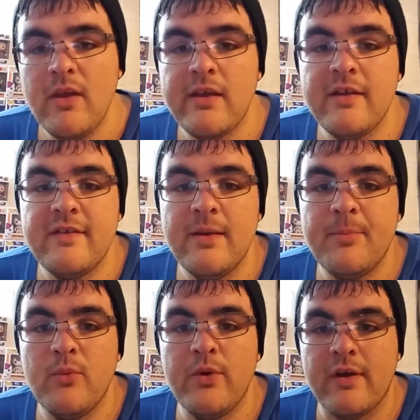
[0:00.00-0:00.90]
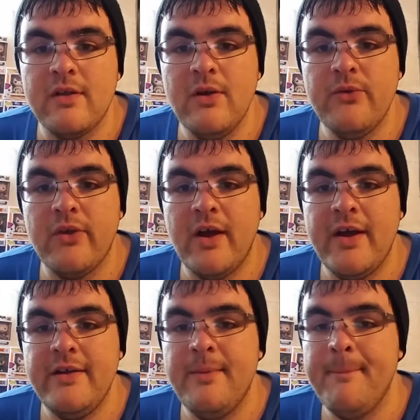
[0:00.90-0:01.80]
gets hit with a
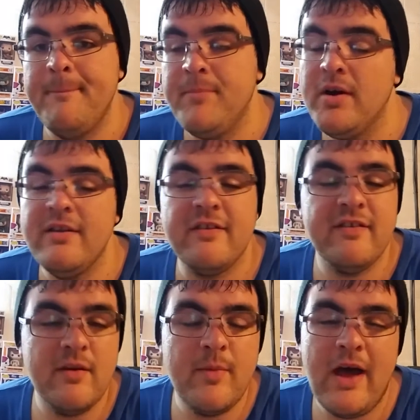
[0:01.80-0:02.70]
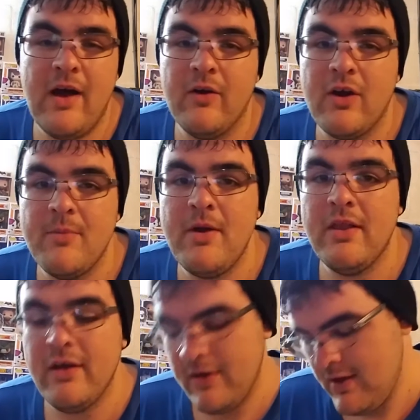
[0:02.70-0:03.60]
clothesline, but somehow
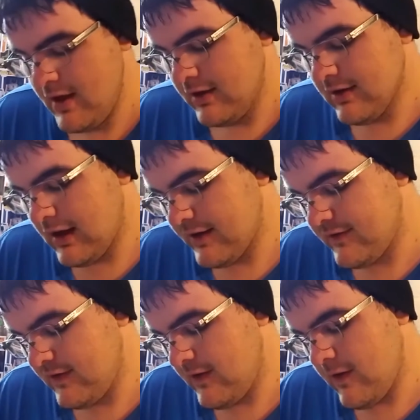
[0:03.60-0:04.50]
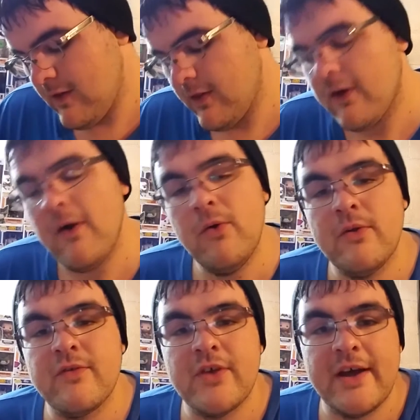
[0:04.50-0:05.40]
Carmella locks in the
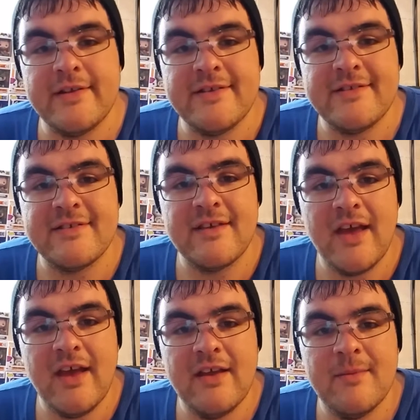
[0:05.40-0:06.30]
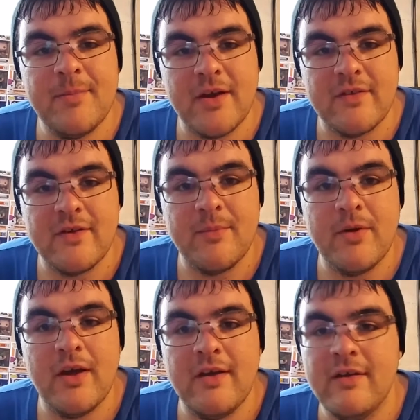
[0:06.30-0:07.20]
code of silence and picks up
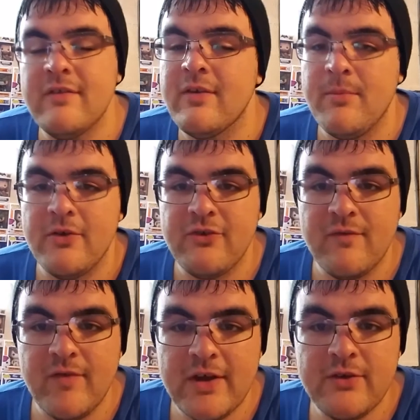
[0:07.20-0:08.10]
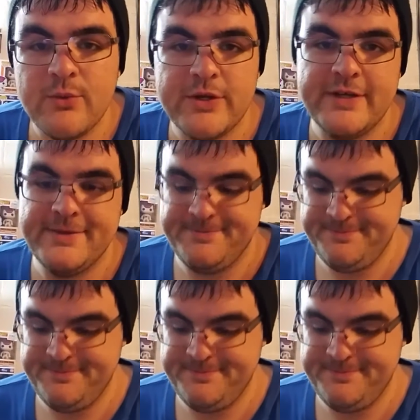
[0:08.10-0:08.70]
a submission victory.